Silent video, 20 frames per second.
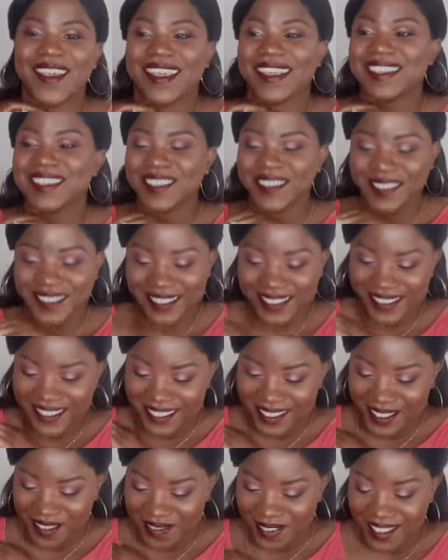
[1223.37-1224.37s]
Okay, so
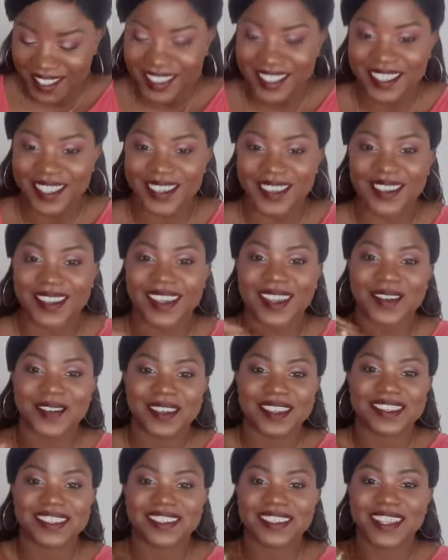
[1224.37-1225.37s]
this is the finished look.
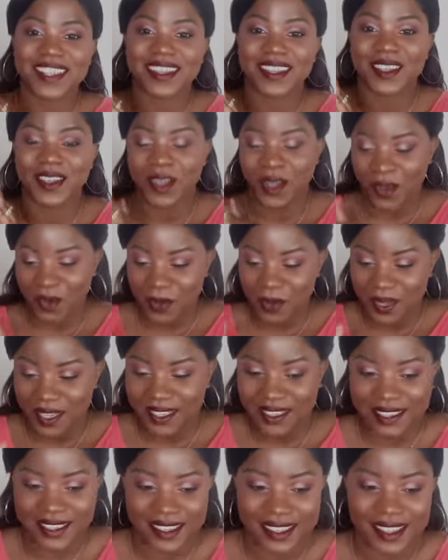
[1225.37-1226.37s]
We're just gonna
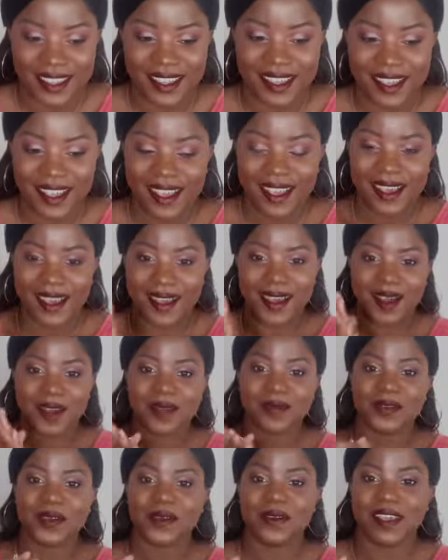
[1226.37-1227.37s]
quickly
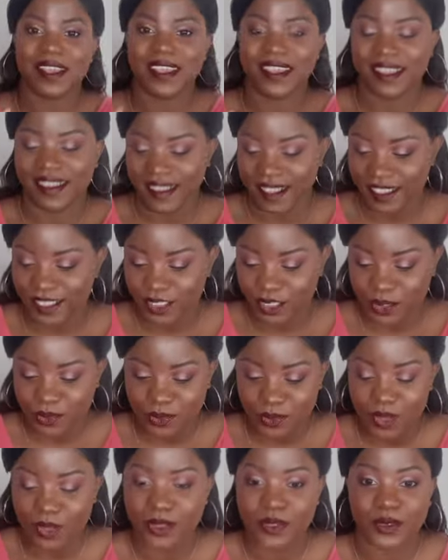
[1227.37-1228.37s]
go ahead and
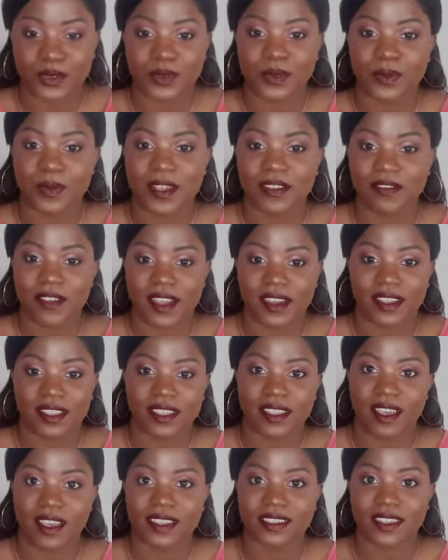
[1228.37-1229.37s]
just run through my
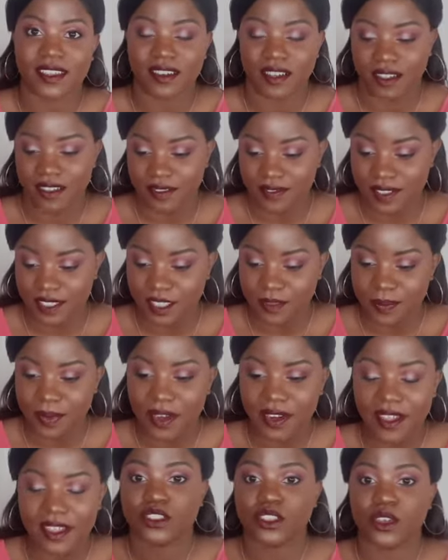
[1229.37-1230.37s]
final thoughts on all of these
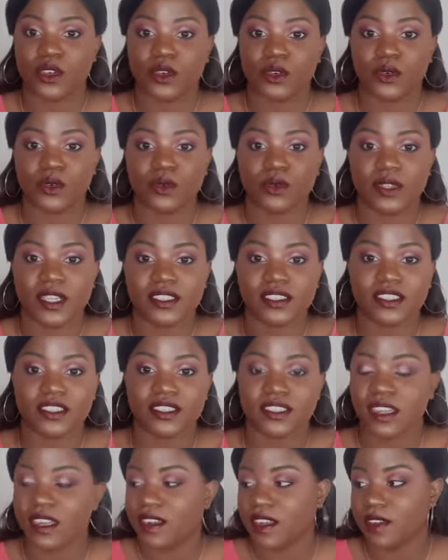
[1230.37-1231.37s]
products. So let's
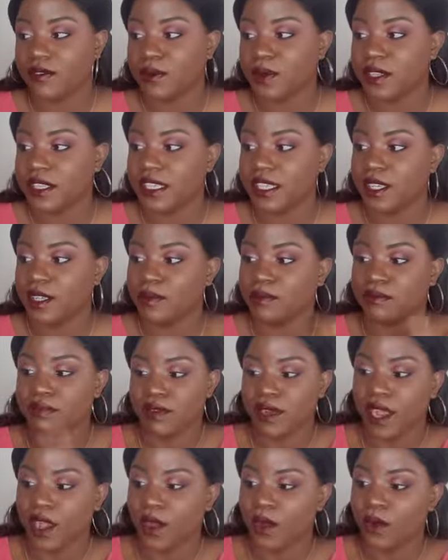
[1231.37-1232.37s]
just start off with the
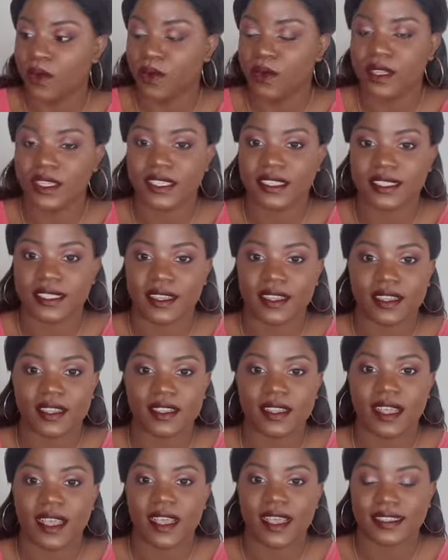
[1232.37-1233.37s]
brow
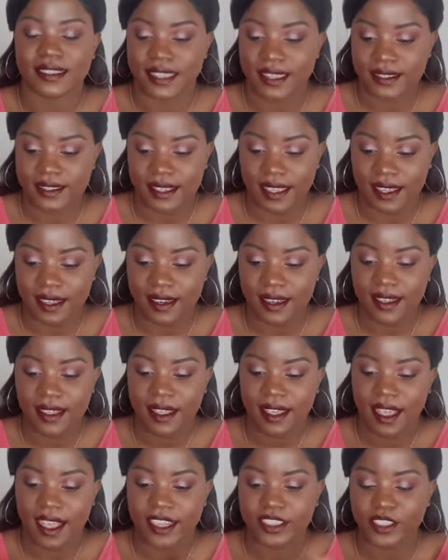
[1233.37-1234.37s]
gel. As I said,
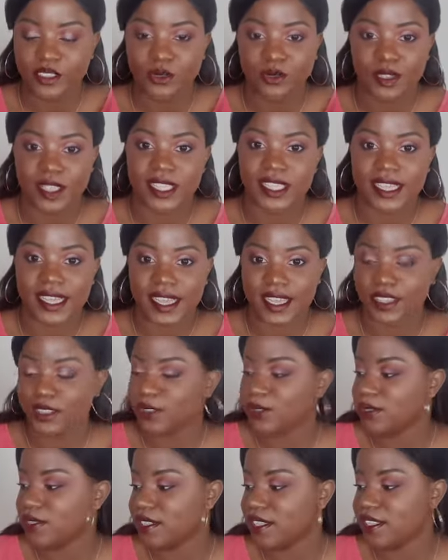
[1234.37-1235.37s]
I just really can't
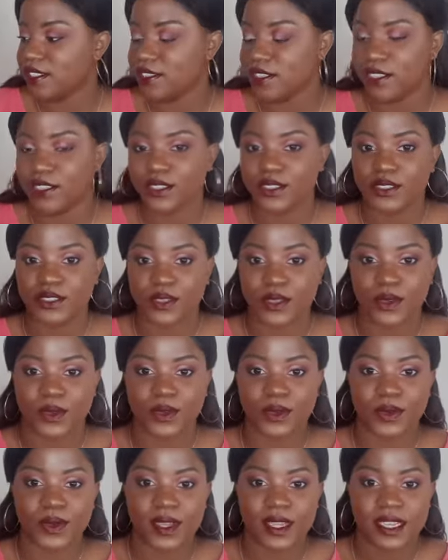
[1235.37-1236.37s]
use this,
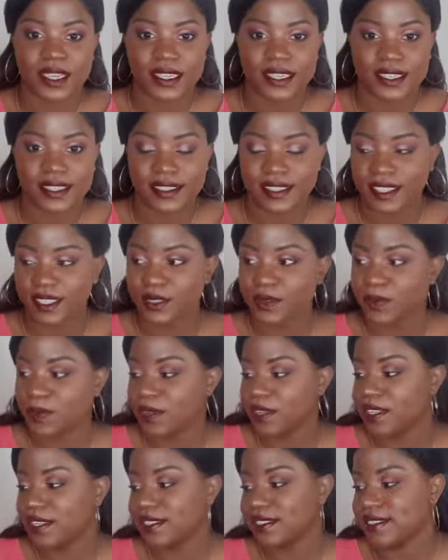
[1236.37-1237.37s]
so this
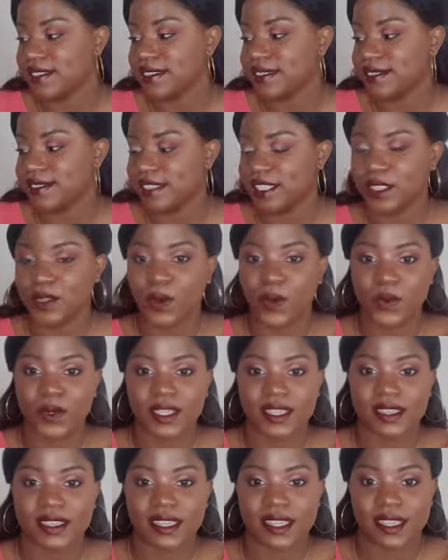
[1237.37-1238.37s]
was the
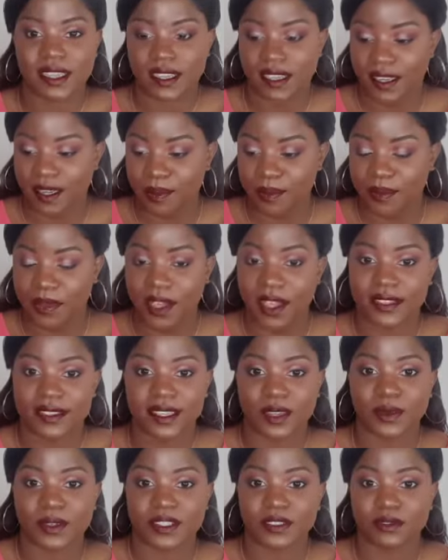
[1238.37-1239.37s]
only thing in the box
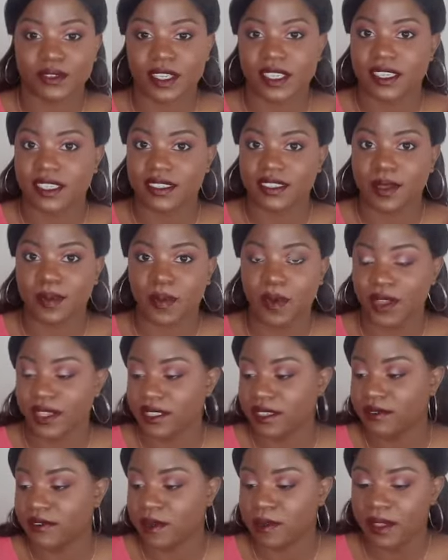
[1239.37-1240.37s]
that was really
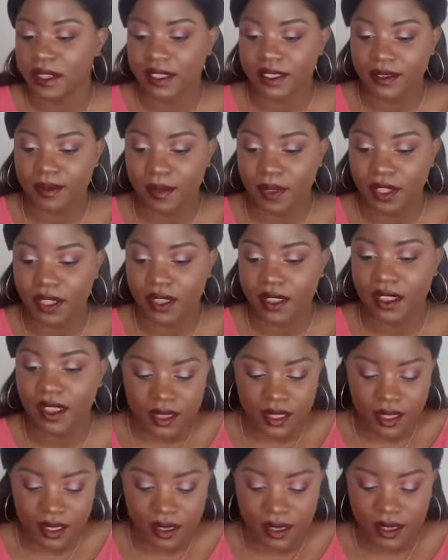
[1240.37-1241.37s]
disappointing for me this month.
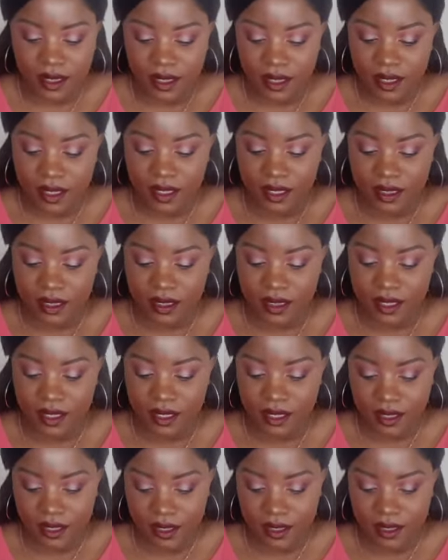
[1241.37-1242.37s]
And then
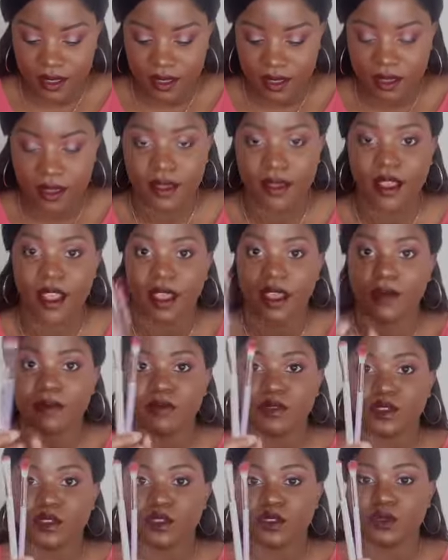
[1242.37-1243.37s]
the
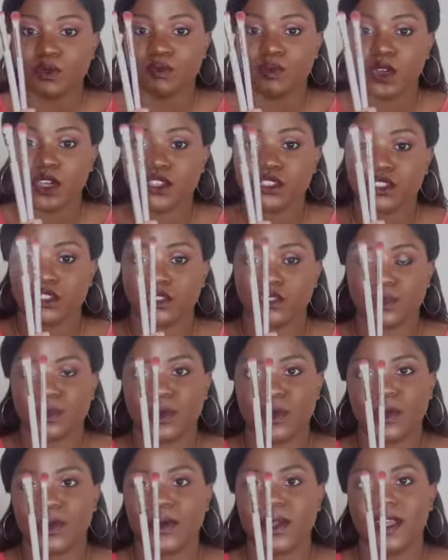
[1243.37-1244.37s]
brush
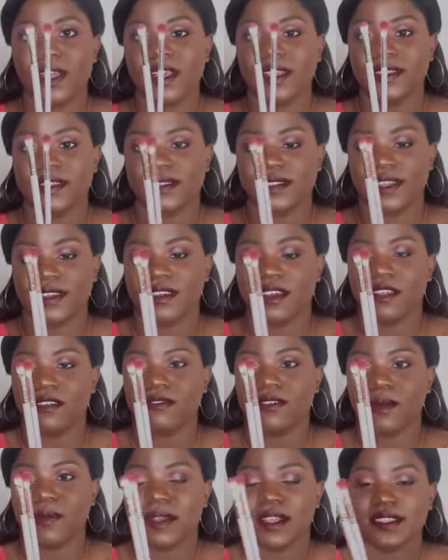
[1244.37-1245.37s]
duo that I
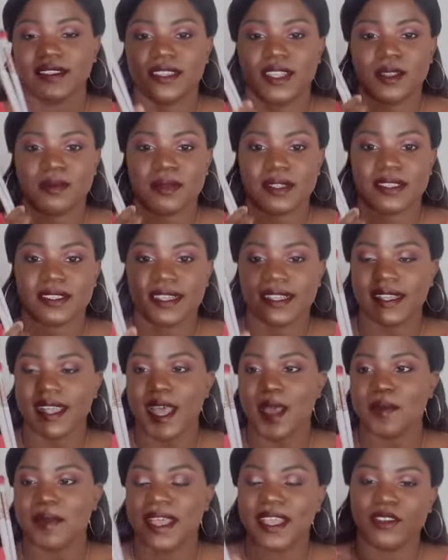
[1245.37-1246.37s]
got from Miss
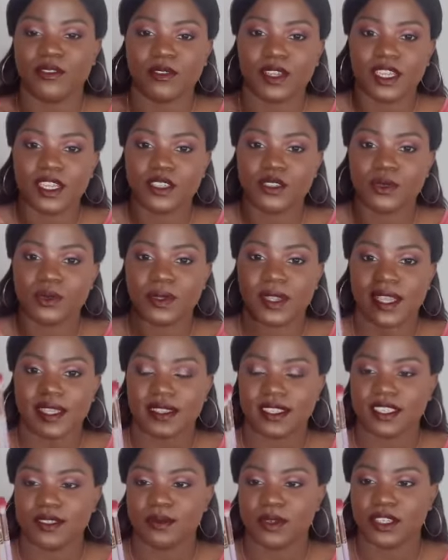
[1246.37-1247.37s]
Glam. I really do
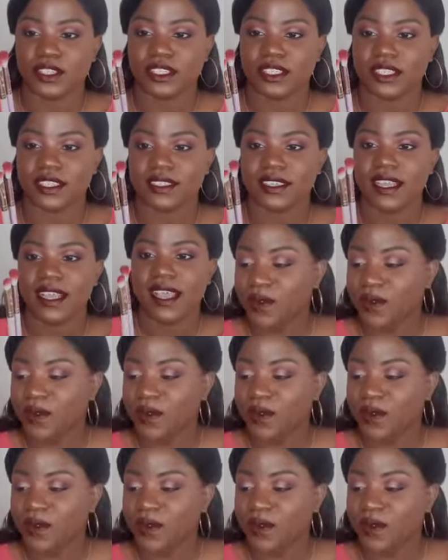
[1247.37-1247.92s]
like these brushes.